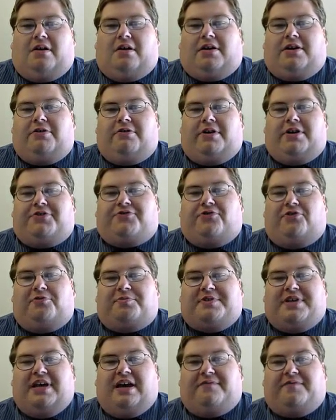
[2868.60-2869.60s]
Union
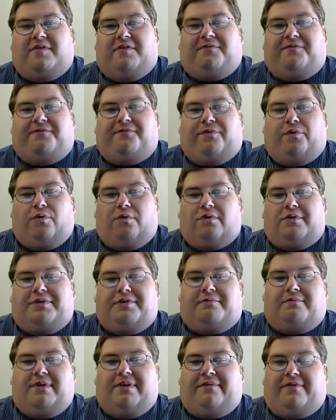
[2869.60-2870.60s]
troops have to ford
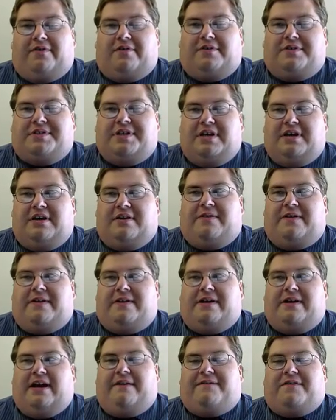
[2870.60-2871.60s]
the rivers. They
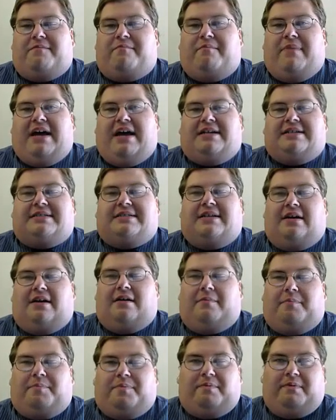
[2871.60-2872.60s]
then have to mass
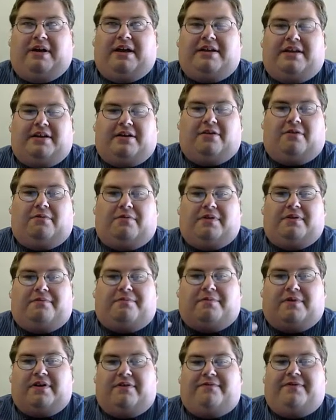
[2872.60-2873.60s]
up. And, the
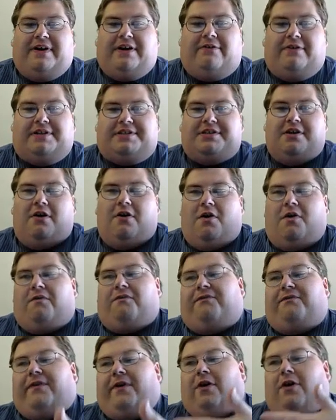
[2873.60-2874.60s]
Confederates
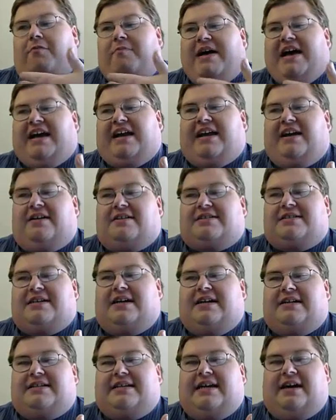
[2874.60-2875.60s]
fall back
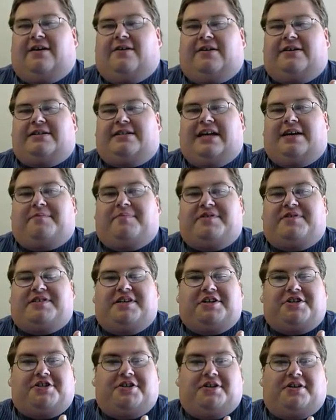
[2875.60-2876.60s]
outside of town and take
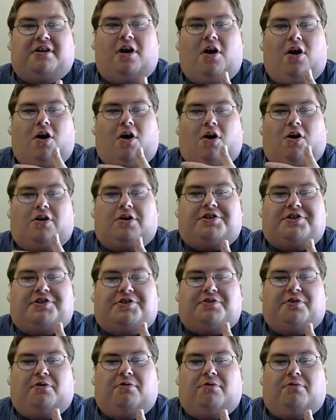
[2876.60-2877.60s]
position on a
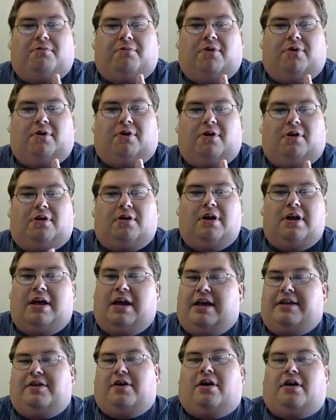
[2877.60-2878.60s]
stone wall.
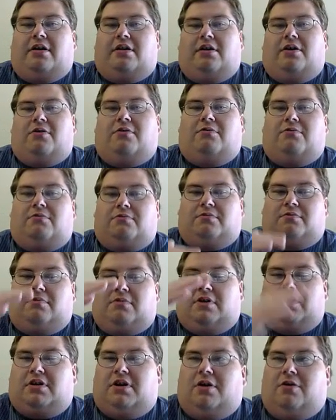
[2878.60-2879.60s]
And not alone
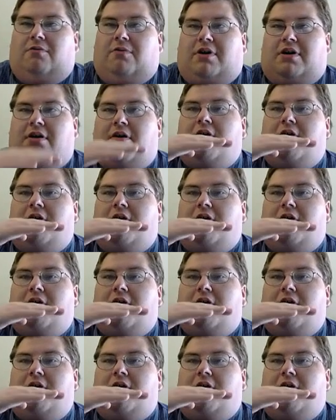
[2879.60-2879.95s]
a low one,